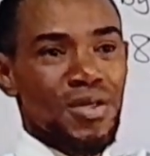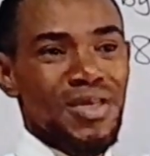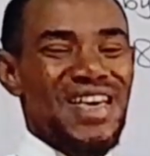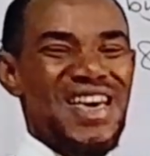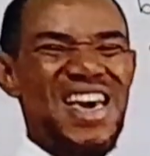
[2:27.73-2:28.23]

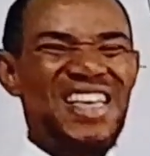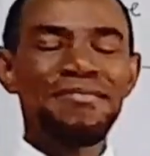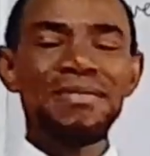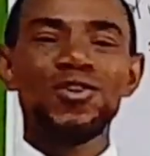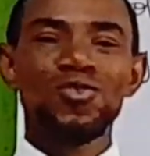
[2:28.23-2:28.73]
The easy
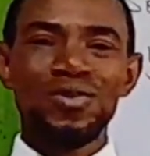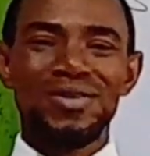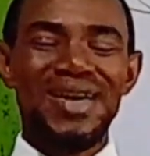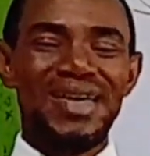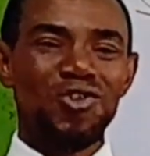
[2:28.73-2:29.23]
method
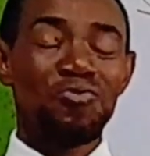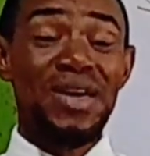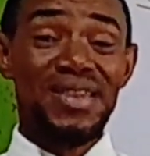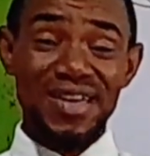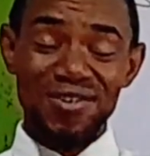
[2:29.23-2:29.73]
that you
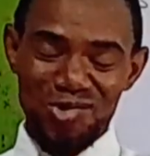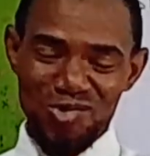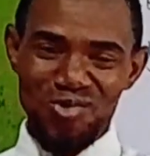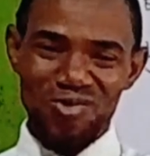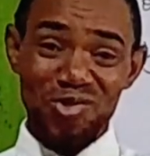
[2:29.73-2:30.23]
might tend
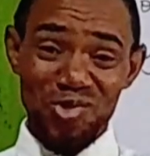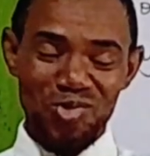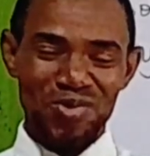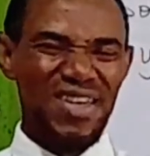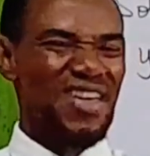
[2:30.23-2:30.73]
to
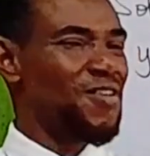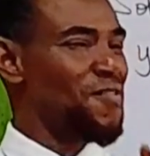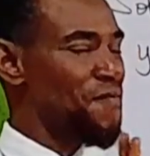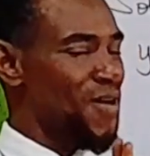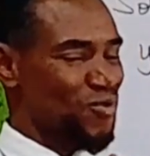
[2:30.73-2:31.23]
use is
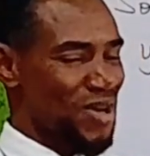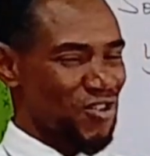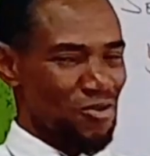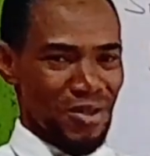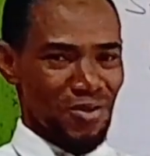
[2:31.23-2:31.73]

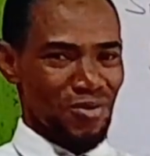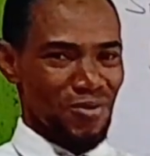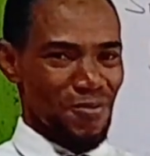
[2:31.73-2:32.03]
factorization method.